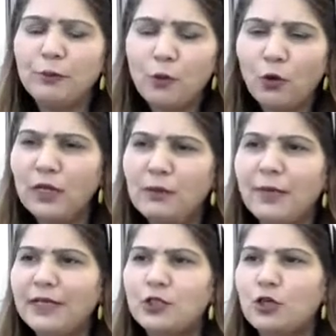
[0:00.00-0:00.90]
purely
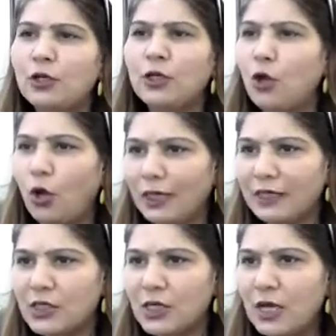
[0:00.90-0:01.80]
based on
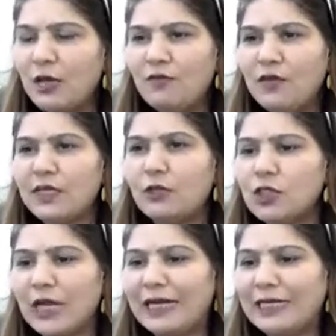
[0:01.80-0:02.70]
knowledge, where your
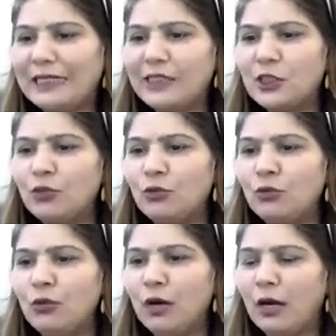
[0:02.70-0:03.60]
child needs
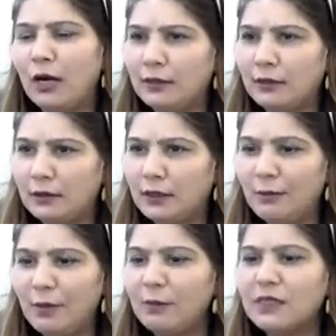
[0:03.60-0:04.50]
to
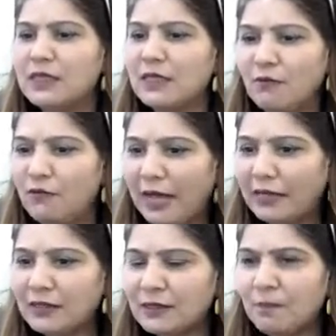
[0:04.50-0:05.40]
remember some
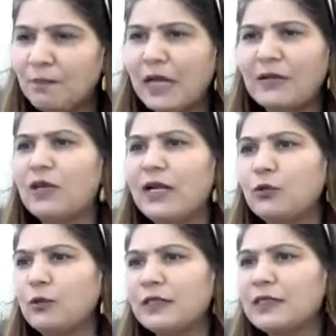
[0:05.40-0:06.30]
facts and try
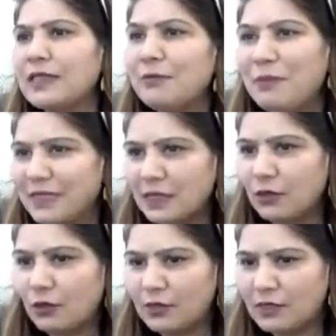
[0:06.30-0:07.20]
to understand
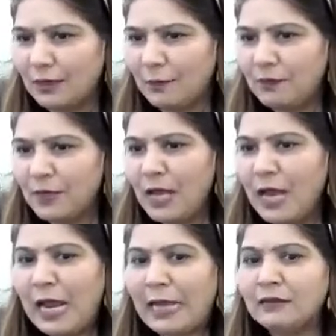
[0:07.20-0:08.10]
basic concept.
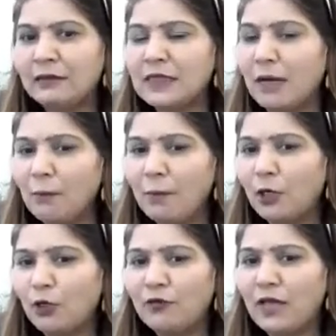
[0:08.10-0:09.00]
And some
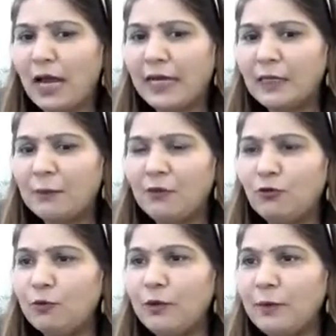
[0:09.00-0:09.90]
part of the IDP
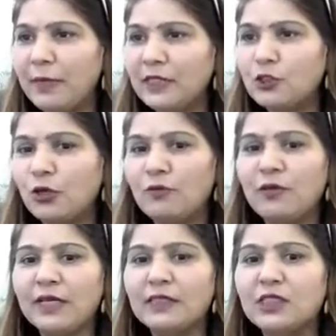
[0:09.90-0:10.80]
would be based on
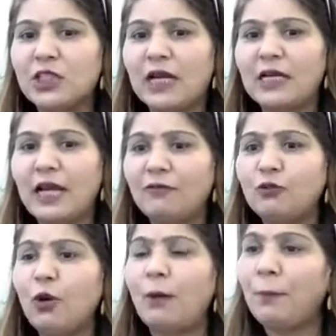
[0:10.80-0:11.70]
where the child have
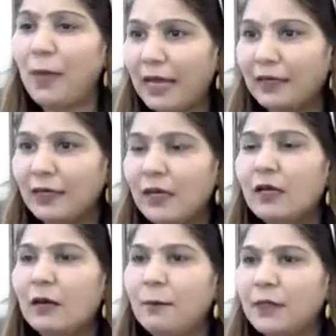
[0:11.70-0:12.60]
to apply
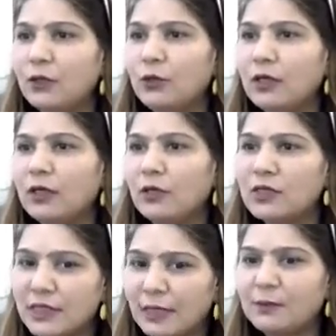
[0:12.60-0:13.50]
a particular
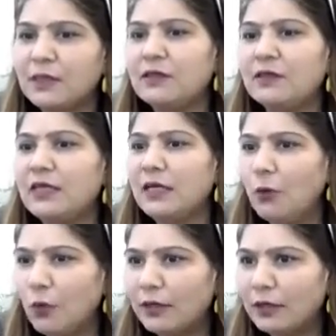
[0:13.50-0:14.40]
concept in the
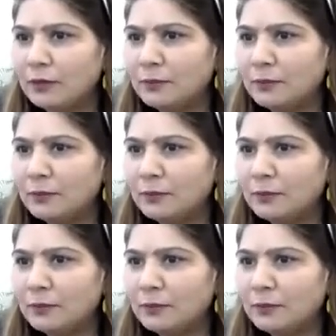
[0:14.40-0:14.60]
real world.